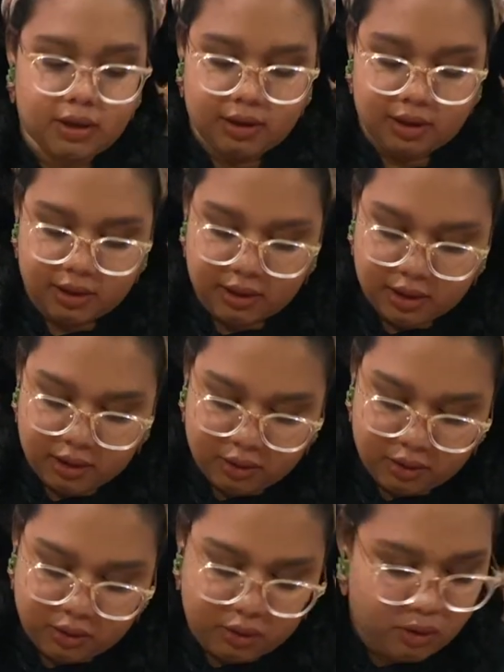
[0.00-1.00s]
And
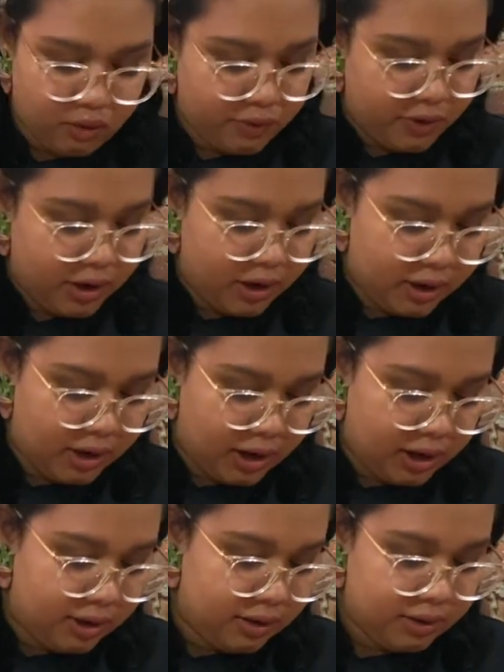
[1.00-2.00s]
then go over it
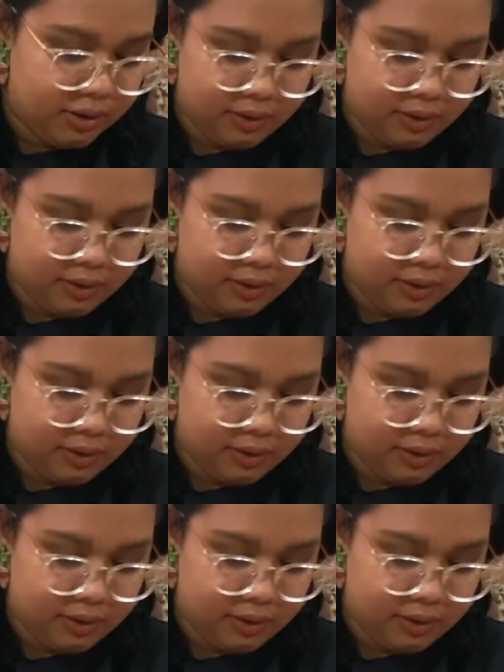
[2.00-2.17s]
again.